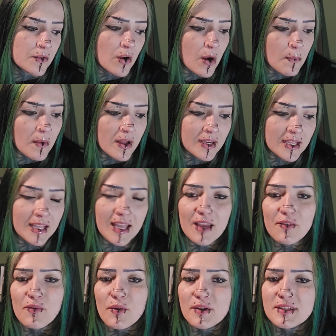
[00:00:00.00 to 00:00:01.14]
The harmonic
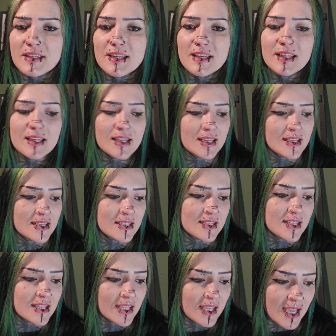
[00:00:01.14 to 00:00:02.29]
gate 14
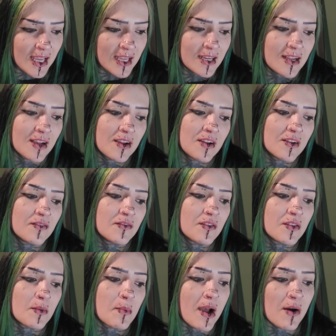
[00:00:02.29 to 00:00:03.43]
is the gate of
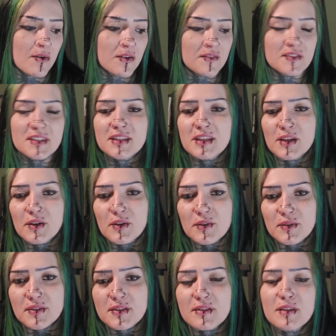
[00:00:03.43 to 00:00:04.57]
the power of
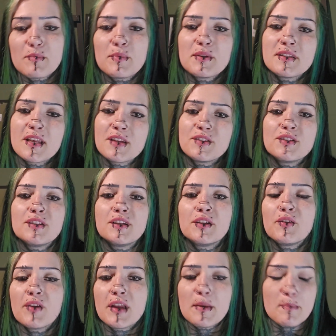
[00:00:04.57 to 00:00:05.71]
skills and possession
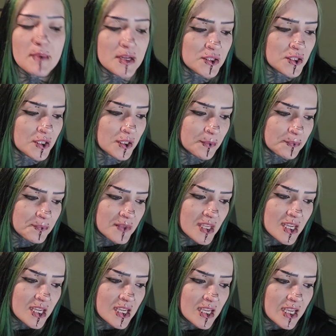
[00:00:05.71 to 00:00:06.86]
in great measure.
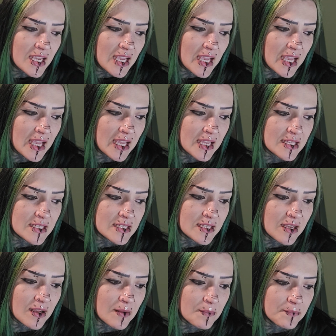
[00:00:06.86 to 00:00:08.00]
And
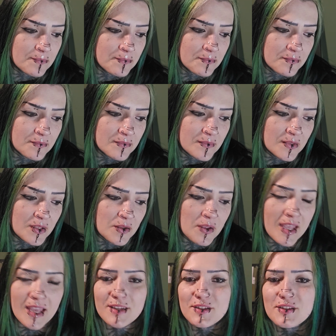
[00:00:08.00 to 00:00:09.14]
you
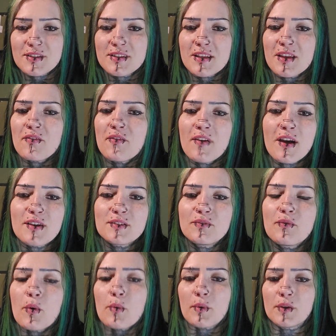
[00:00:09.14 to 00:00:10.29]
can't just fast
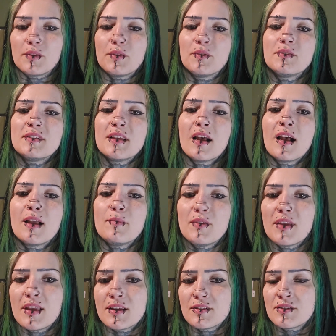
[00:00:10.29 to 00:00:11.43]
forward through time.
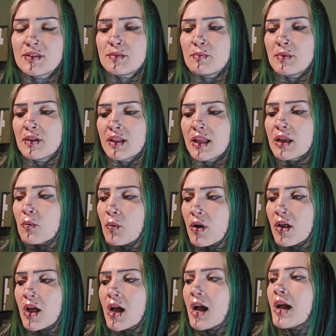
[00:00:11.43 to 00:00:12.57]
You can't just be like,
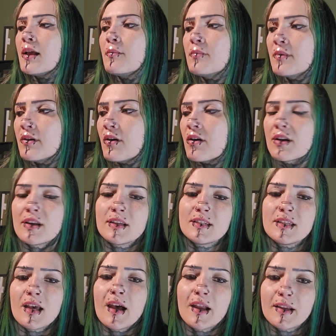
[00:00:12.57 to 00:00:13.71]
well, I'm an
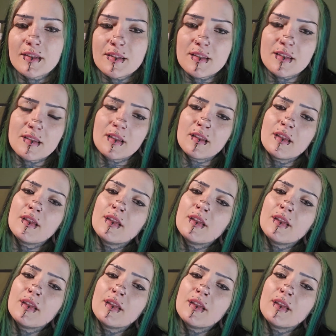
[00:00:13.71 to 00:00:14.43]
architect,